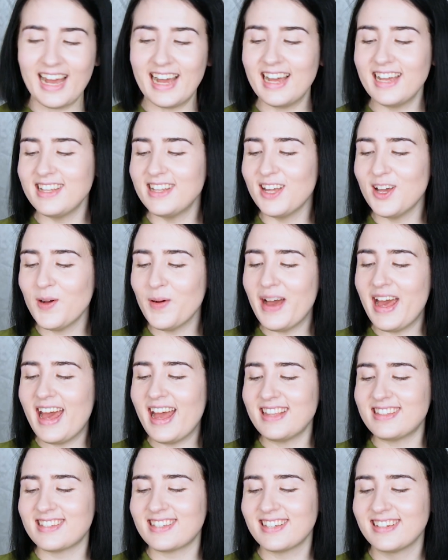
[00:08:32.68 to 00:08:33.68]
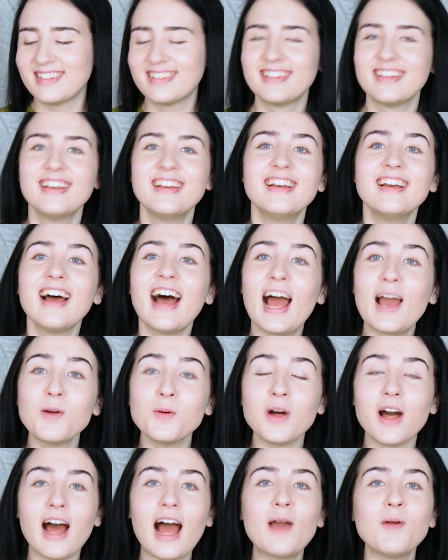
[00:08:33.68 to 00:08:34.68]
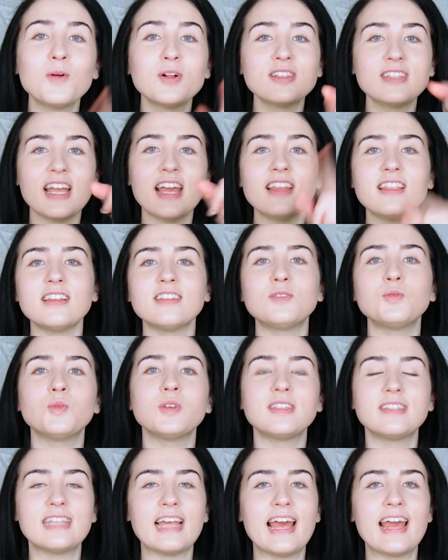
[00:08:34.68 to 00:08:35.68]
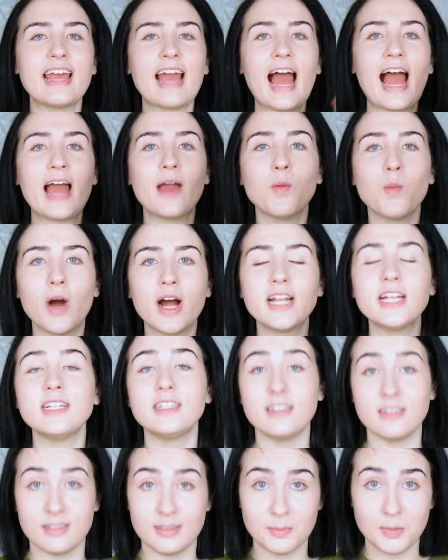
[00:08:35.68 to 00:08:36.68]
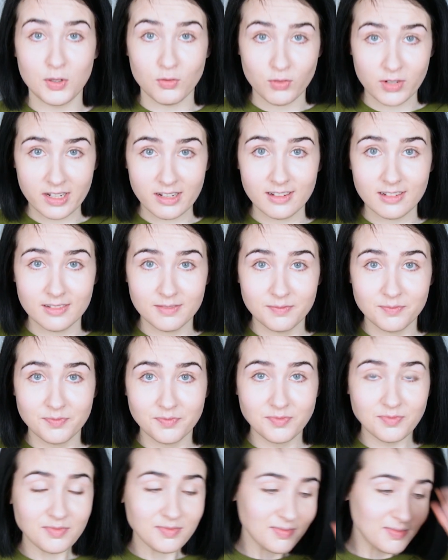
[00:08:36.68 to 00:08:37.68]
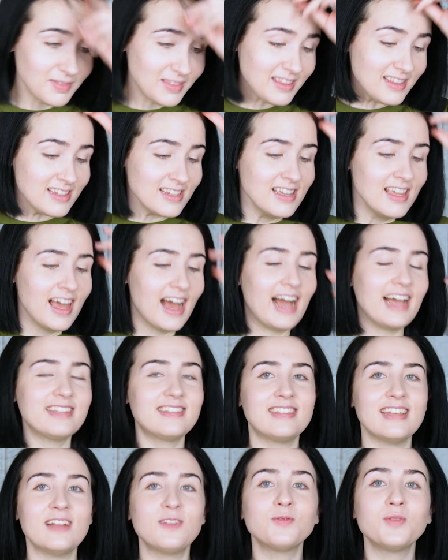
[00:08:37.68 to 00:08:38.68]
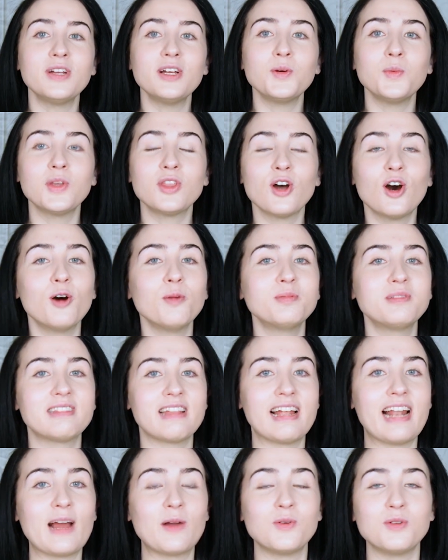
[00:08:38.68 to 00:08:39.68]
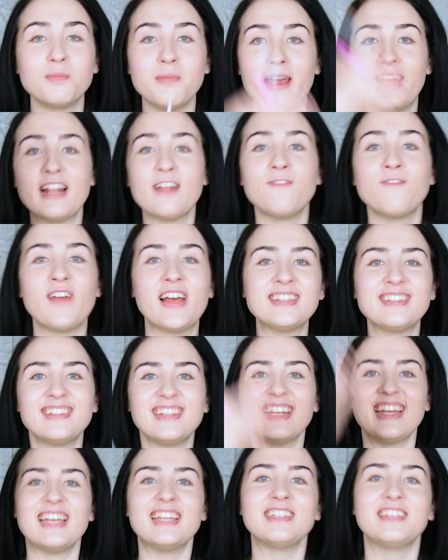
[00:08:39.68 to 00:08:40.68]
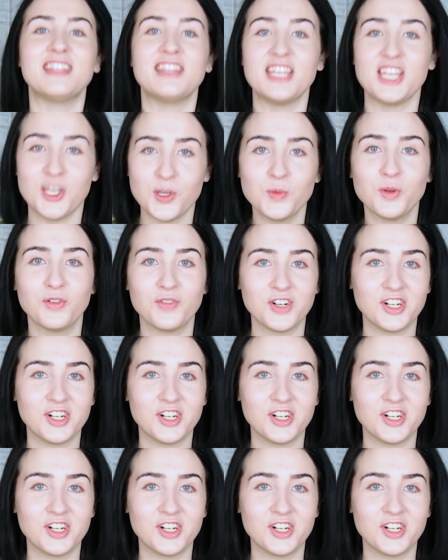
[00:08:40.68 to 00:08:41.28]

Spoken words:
I knew it! I will take this with saying I wanted it to be real. I said real with hopes that I would manifest it into the universe.